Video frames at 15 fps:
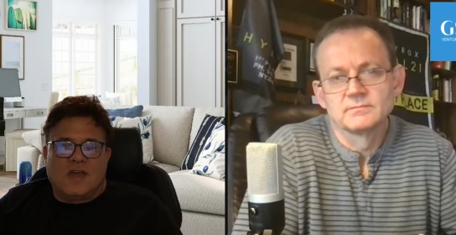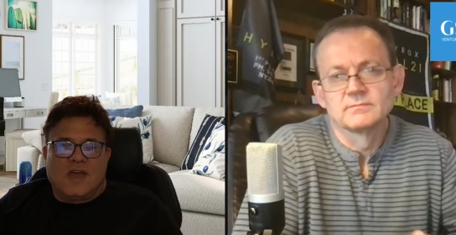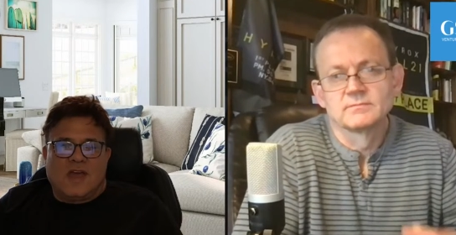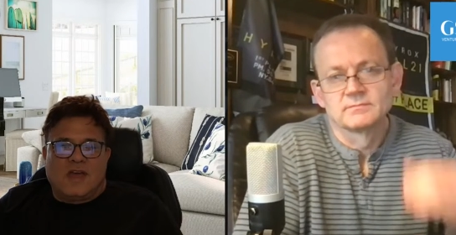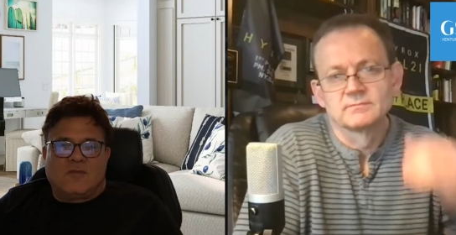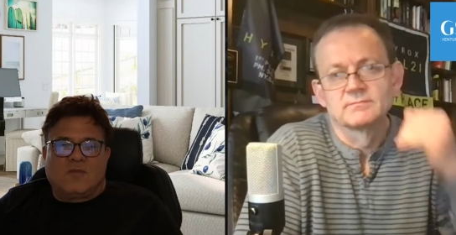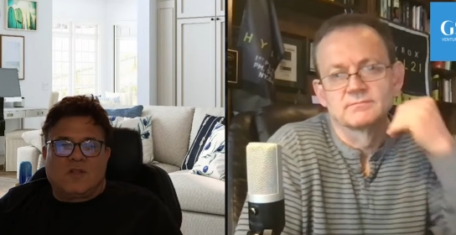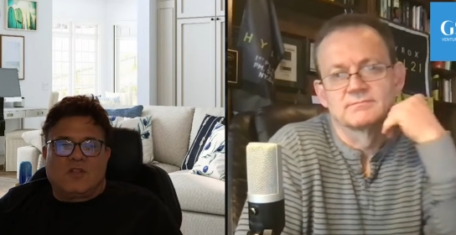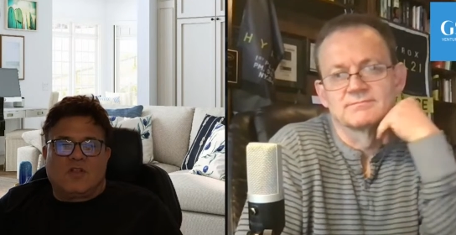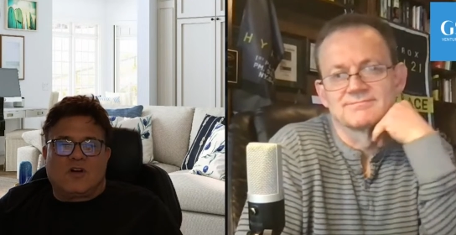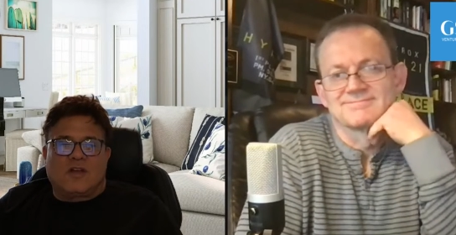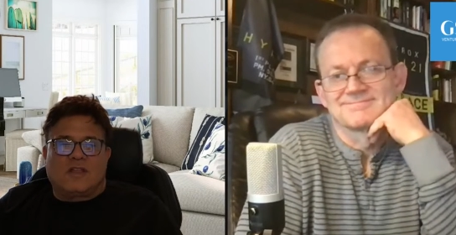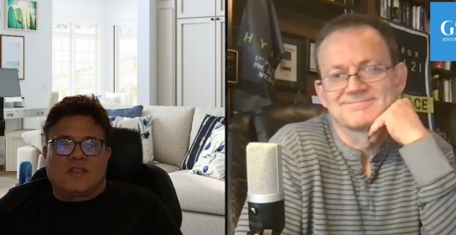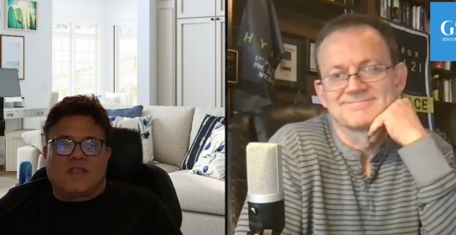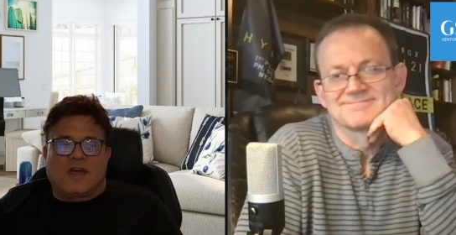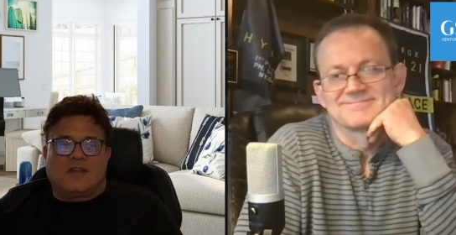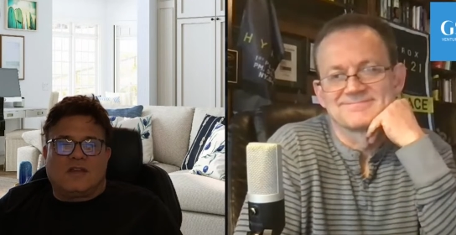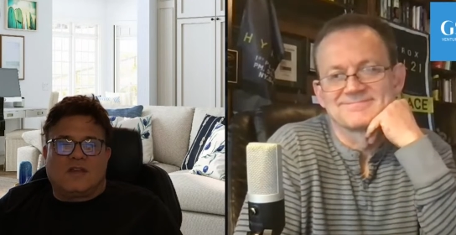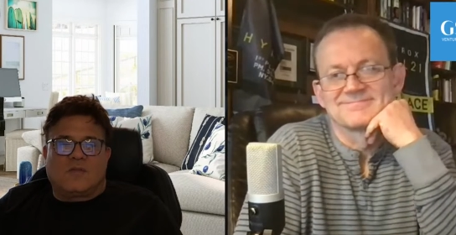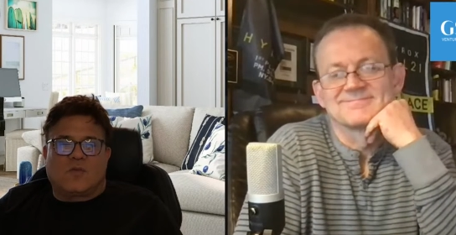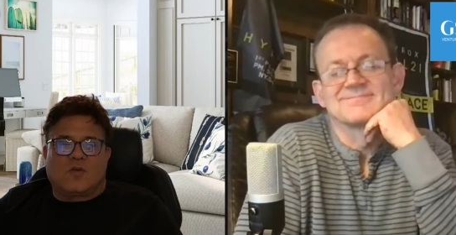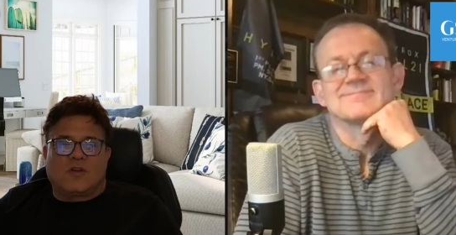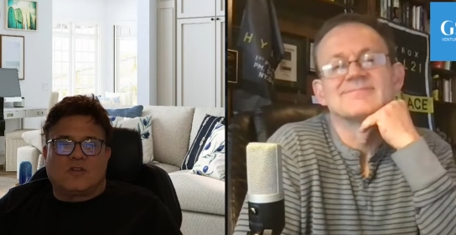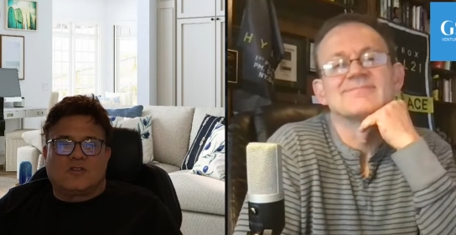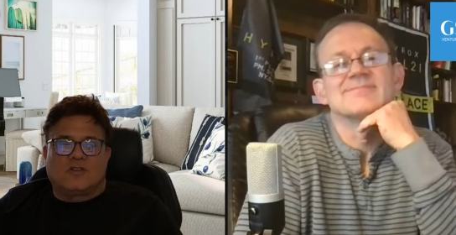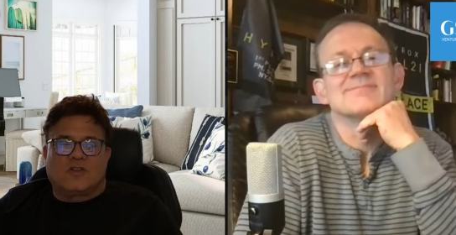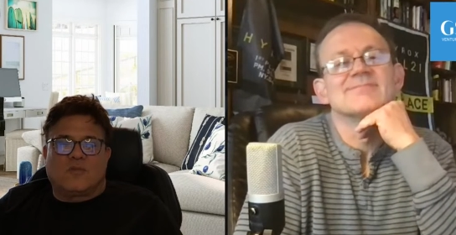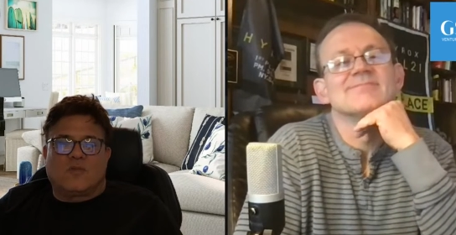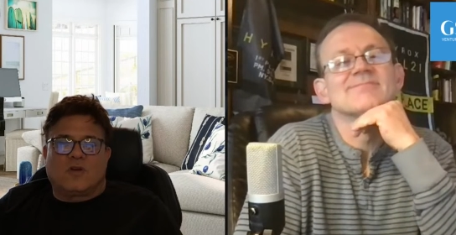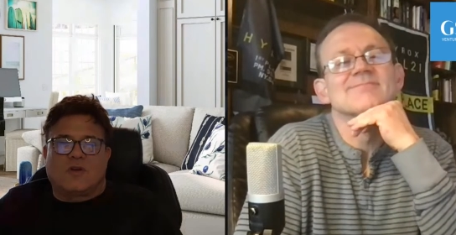Speaker 1: And we look at that number, and it's
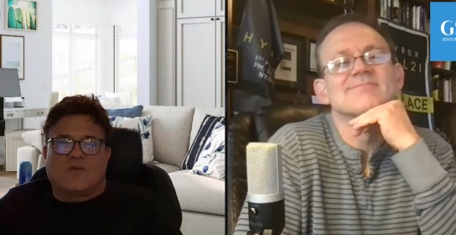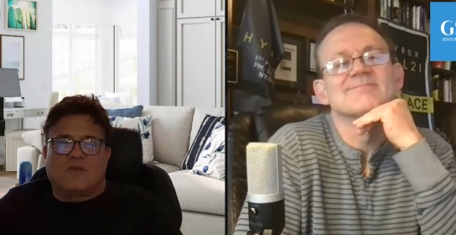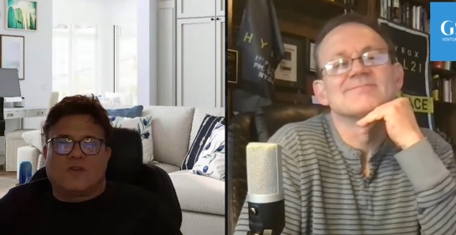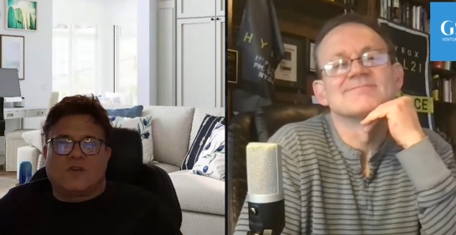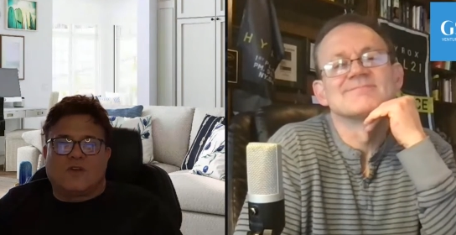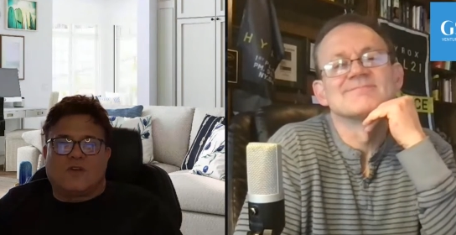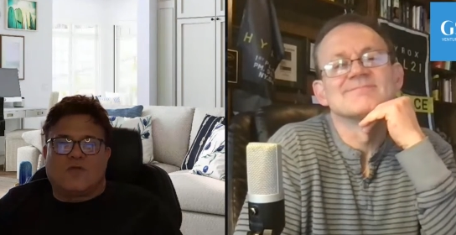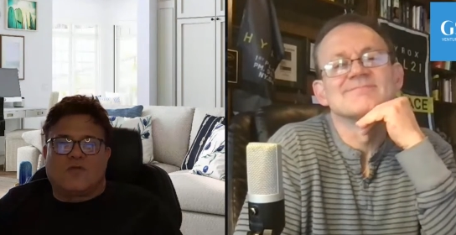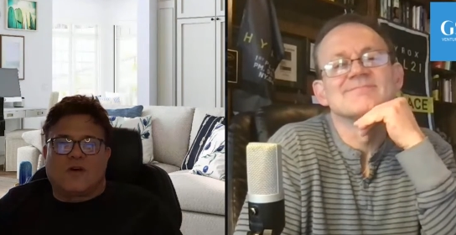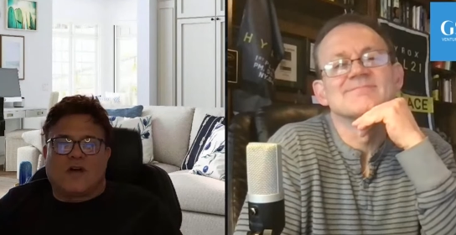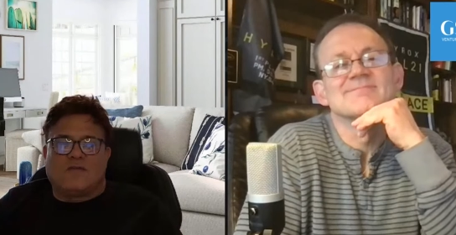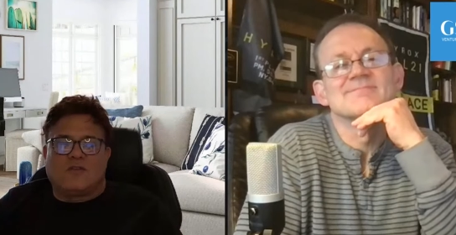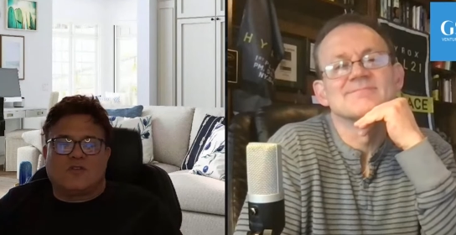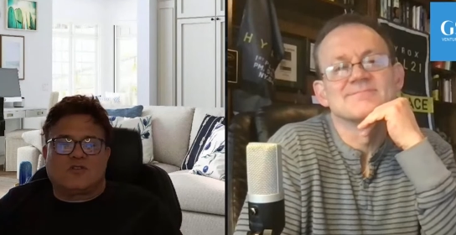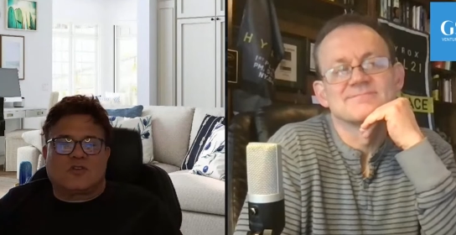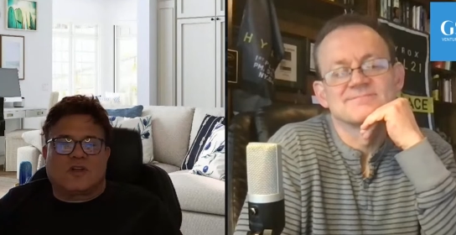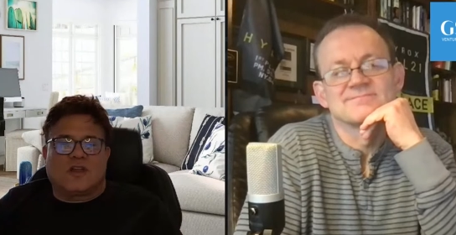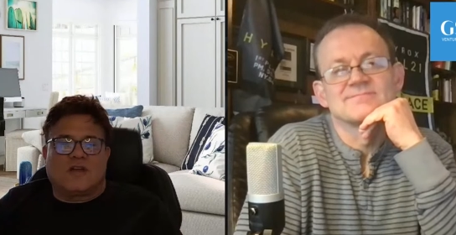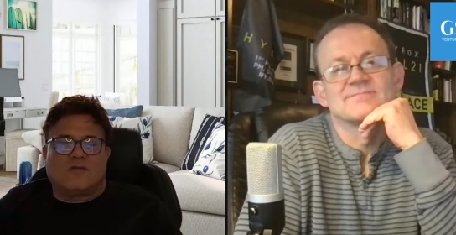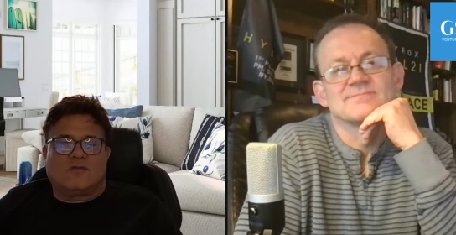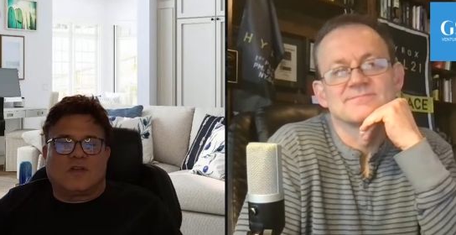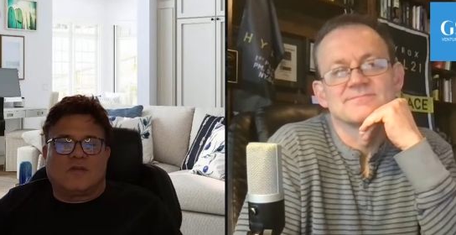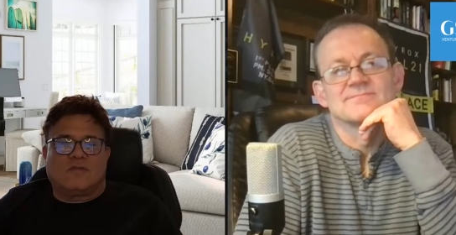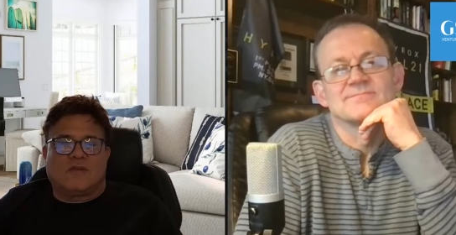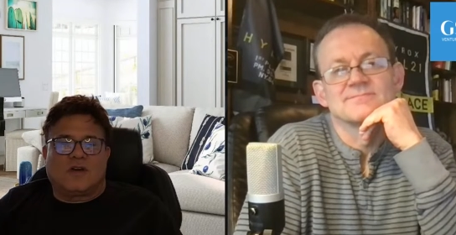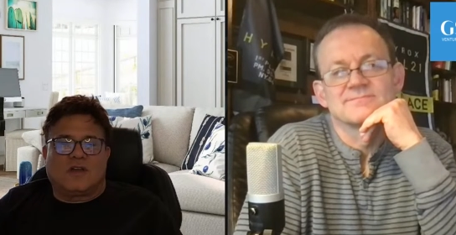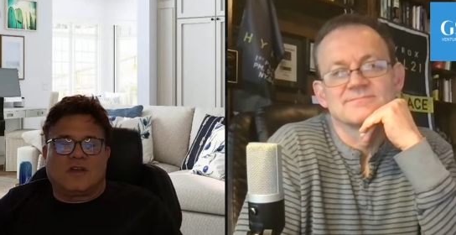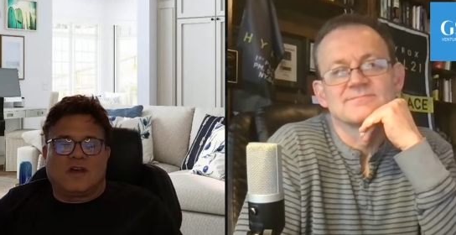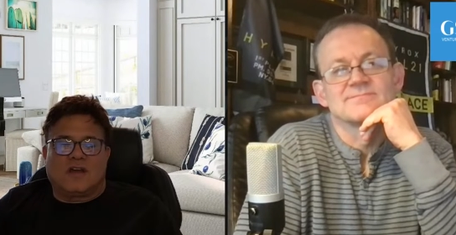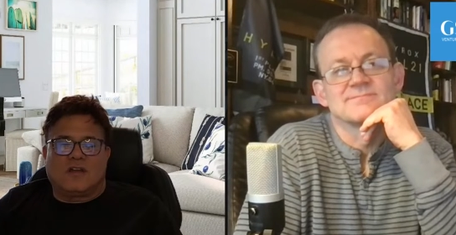doubling every year. In 5 years, you're going to have 10
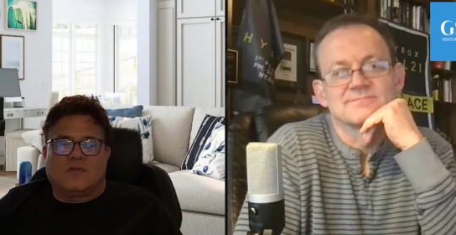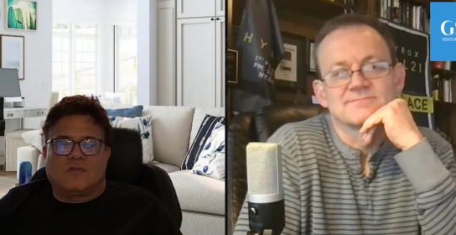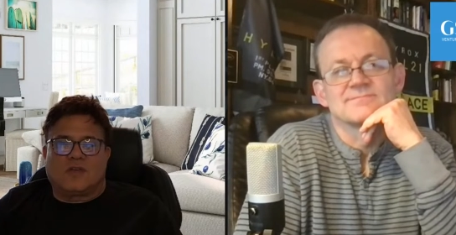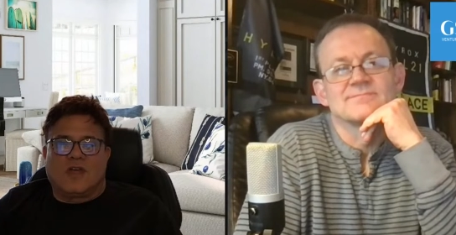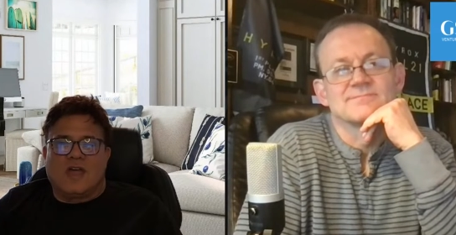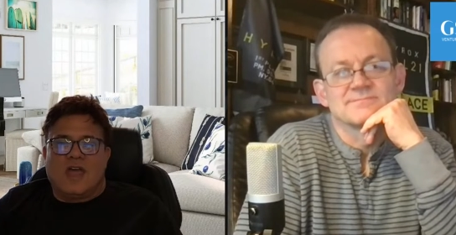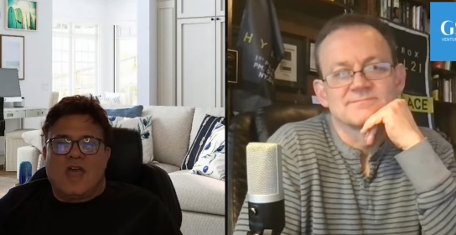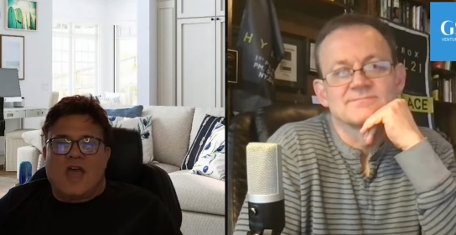million items.